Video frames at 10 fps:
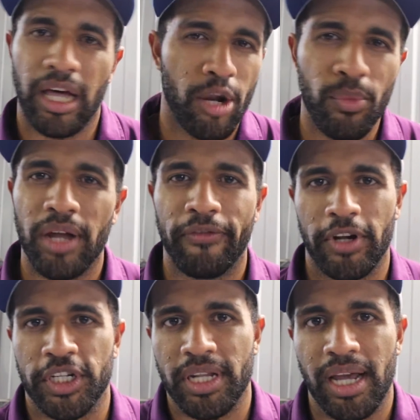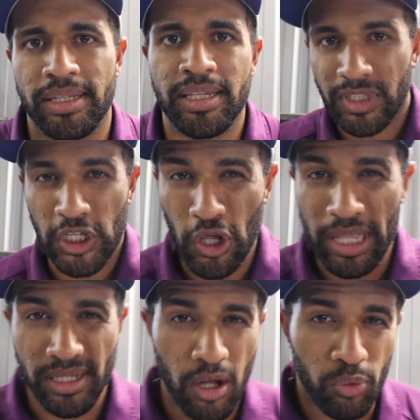I don't mind fresh starts. You know,
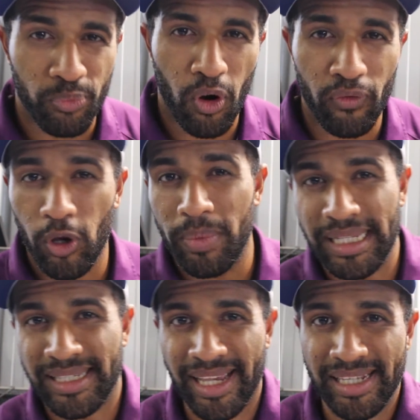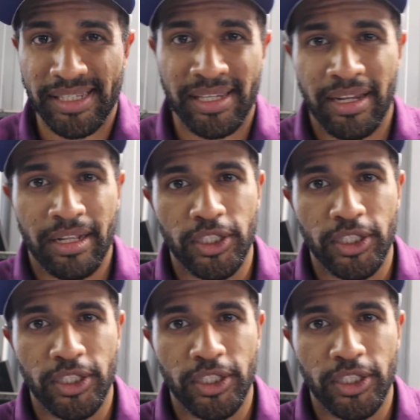there's an old proverb that says,